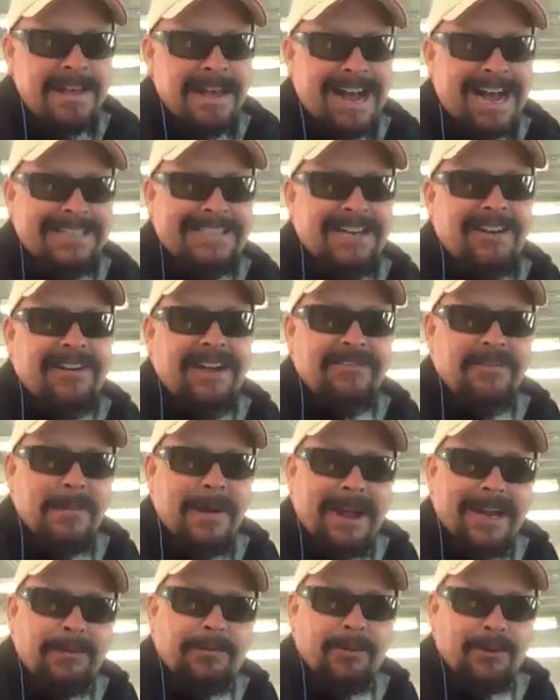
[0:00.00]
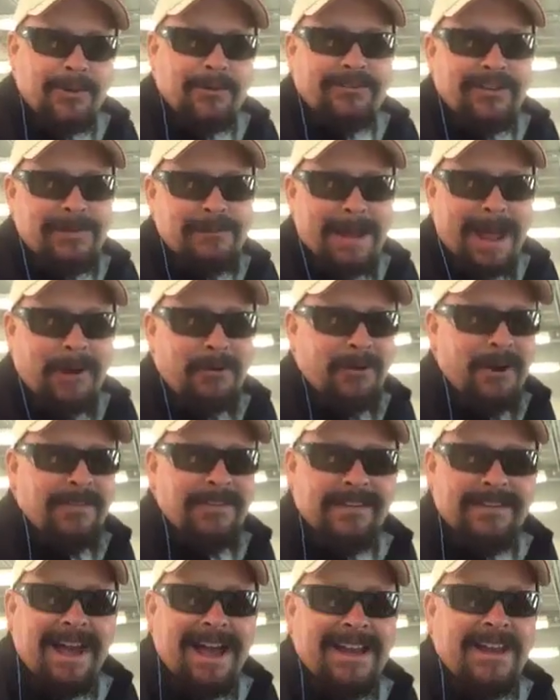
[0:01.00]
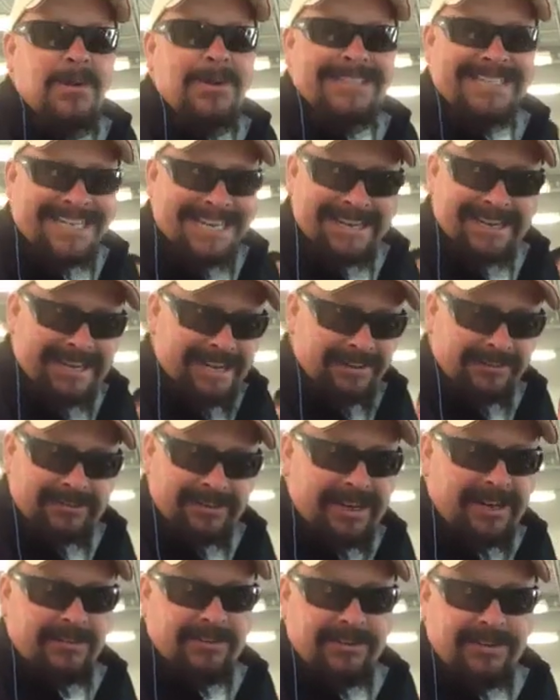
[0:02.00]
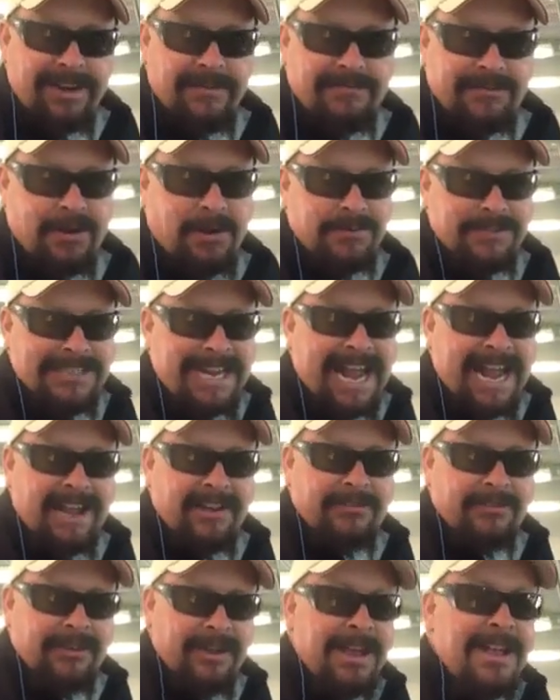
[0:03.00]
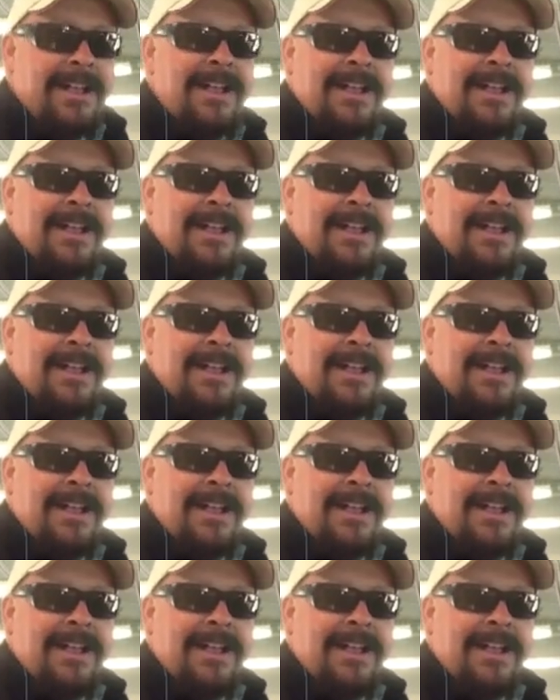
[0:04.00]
I tell everybody, producing power on the dyno is a difficult task.